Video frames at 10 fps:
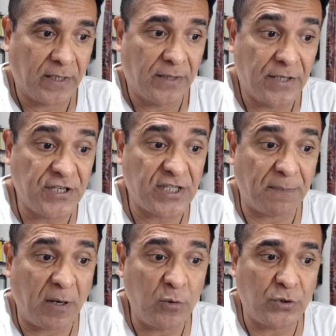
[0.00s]
This is
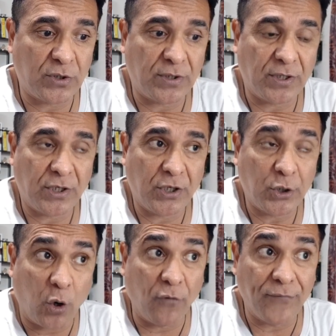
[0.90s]
about
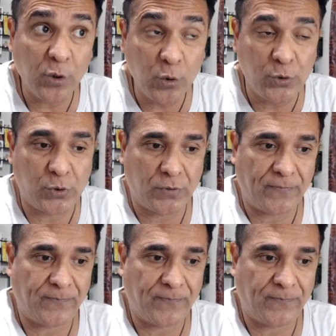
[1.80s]
your views